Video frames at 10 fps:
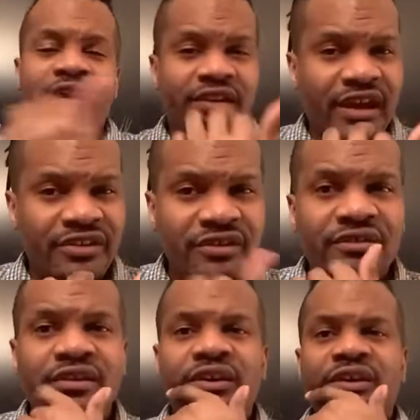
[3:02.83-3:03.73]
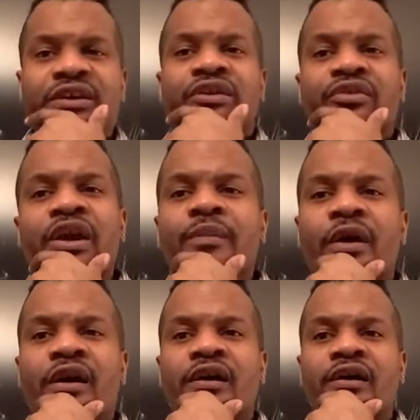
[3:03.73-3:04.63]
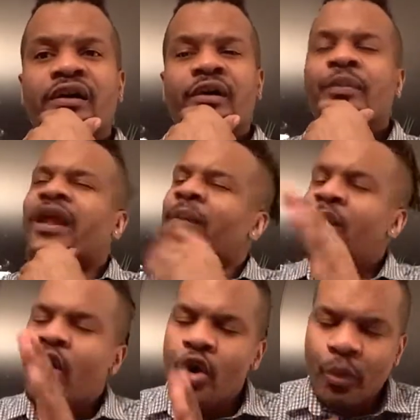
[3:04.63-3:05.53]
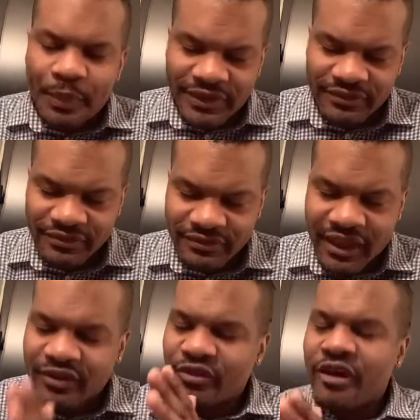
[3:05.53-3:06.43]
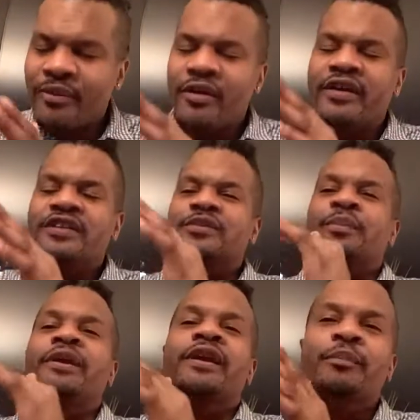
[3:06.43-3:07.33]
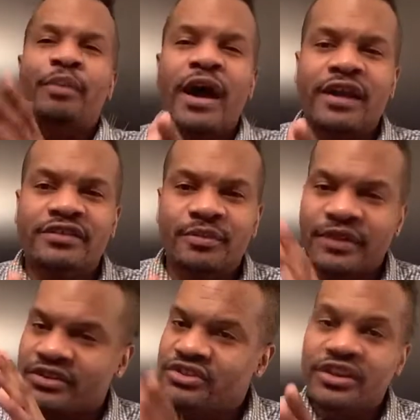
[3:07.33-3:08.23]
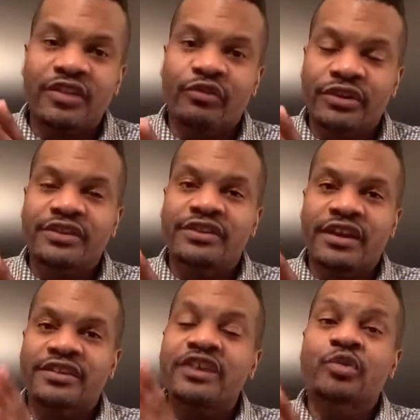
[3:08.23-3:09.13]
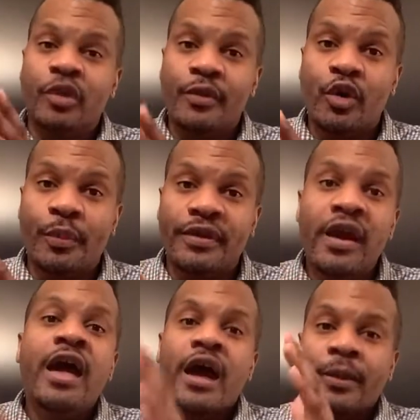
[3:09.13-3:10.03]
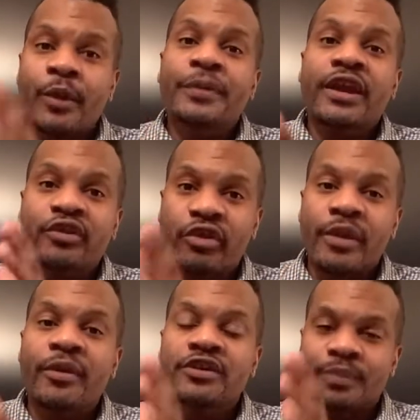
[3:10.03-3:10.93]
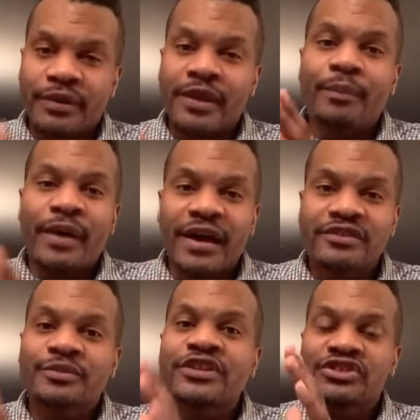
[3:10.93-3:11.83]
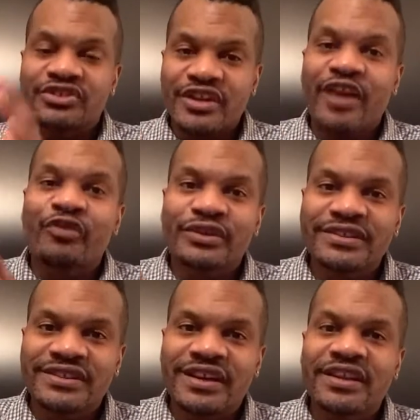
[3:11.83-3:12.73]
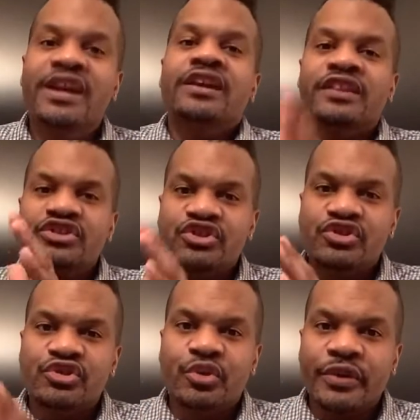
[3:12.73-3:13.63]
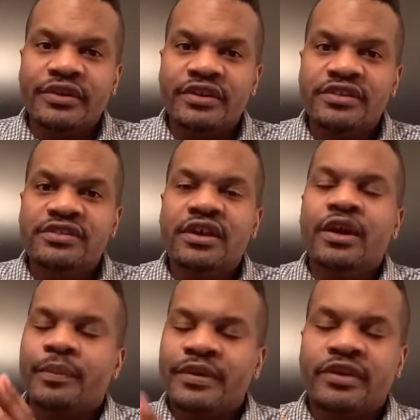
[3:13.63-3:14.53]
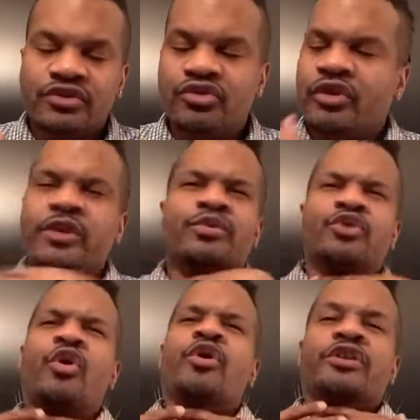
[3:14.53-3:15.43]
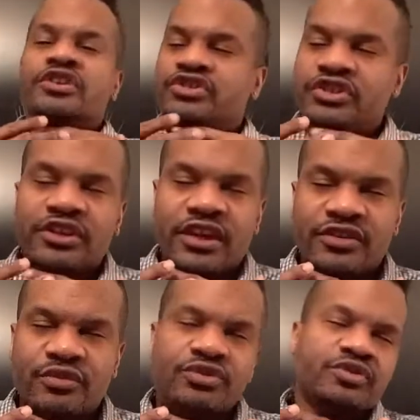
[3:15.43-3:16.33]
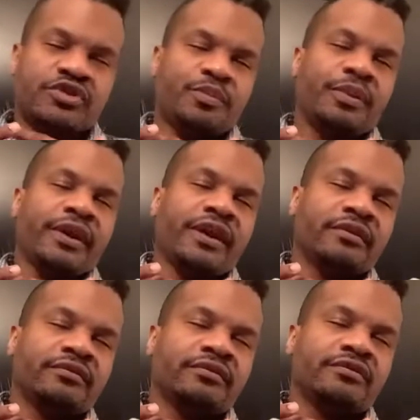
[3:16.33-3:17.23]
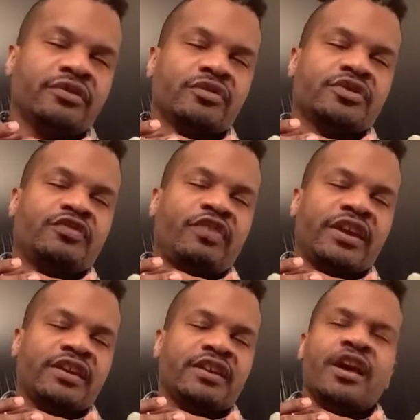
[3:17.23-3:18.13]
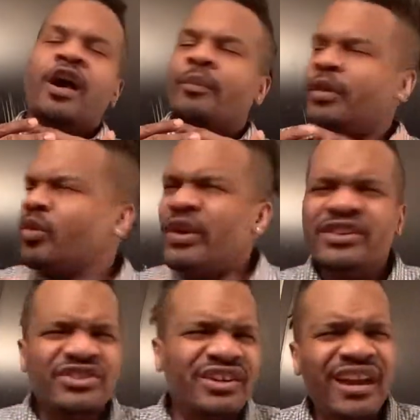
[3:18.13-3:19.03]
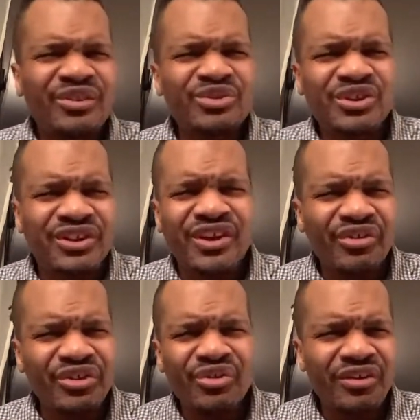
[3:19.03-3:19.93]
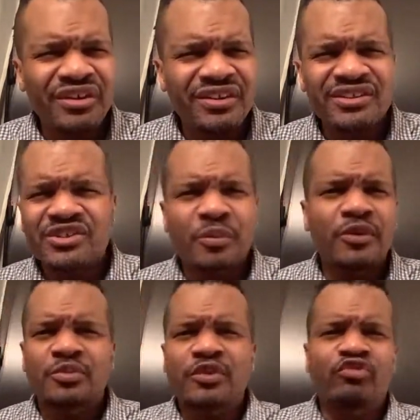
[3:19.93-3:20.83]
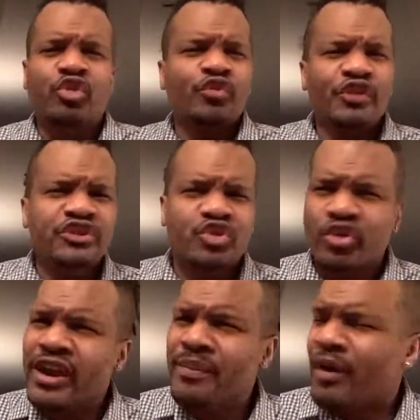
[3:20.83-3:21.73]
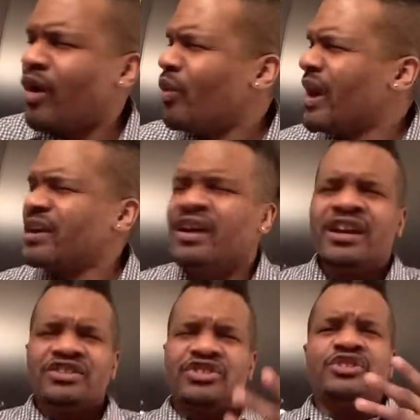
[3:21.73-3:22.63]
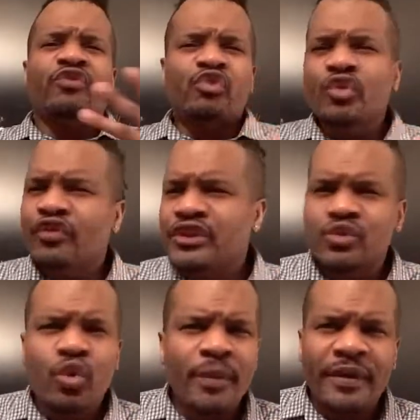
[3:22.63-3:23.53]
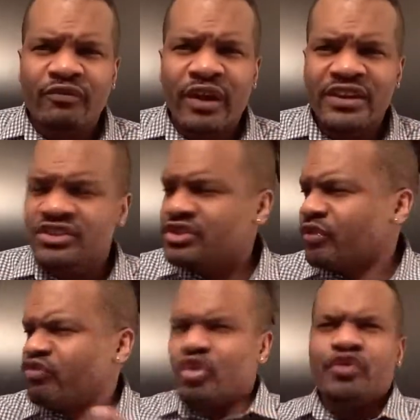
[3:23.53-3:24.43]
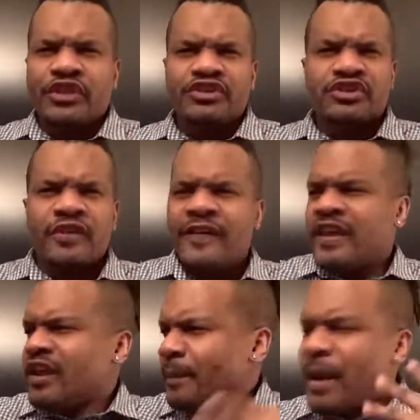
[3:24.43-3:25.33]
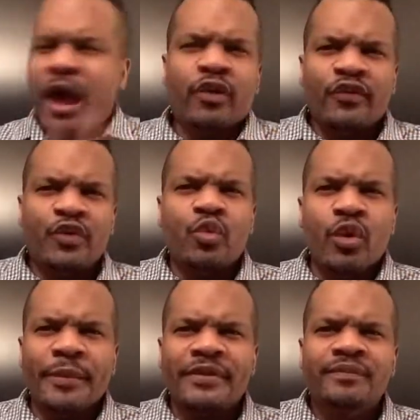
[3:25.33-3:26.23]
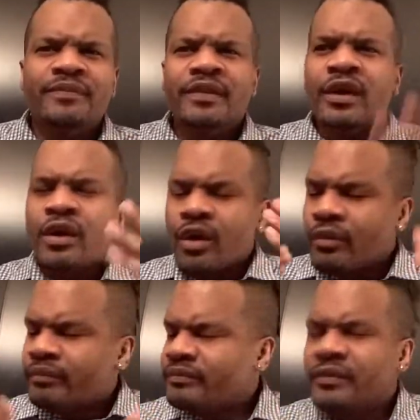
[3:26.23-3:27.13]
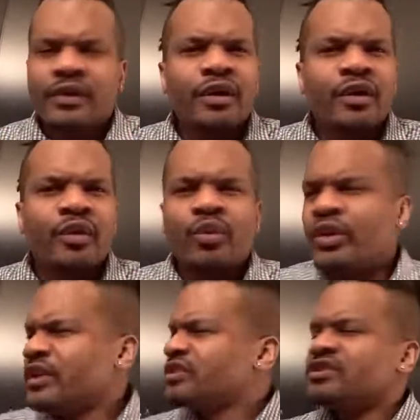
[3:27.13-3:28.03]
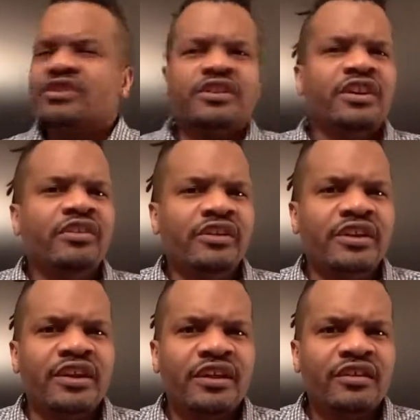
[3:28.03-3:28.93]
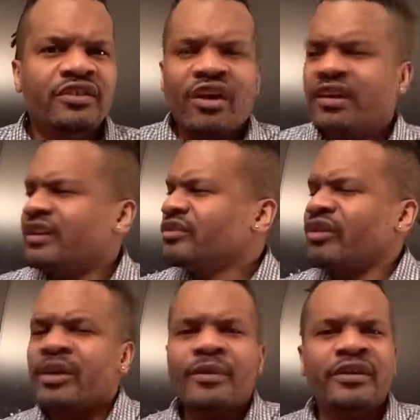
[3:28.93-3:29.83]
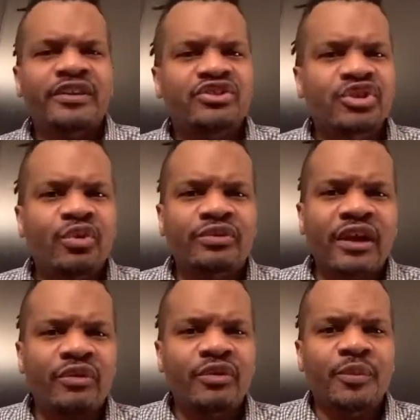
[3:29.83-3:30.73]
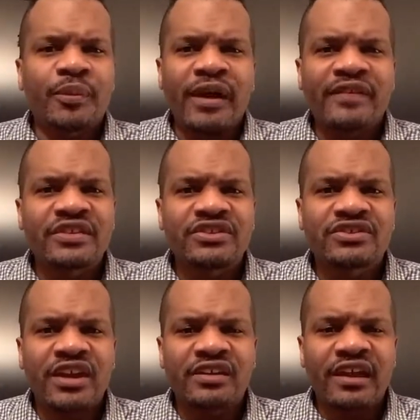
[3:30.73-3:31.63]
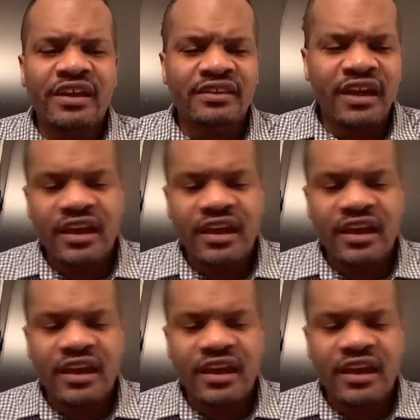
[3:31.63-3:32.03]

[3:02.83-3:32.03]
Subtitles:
Now grandma. But I'm hoping that grandma is playing possum, that she ain't really dead. That's what I'm hoping. I'm hoping that grandma's playing possum, that she's not really dead, that she's doing this because, he was on her and she can't do it, so she's playing, she's faking it. But wait, she ain't got no security on here. This is supposed to be ruthless grandma. Why? She's a ruthless woman, right? She's a ruthless, powerful woman. Where's the security? Y'all letting grandma get choked out on the private jet like that?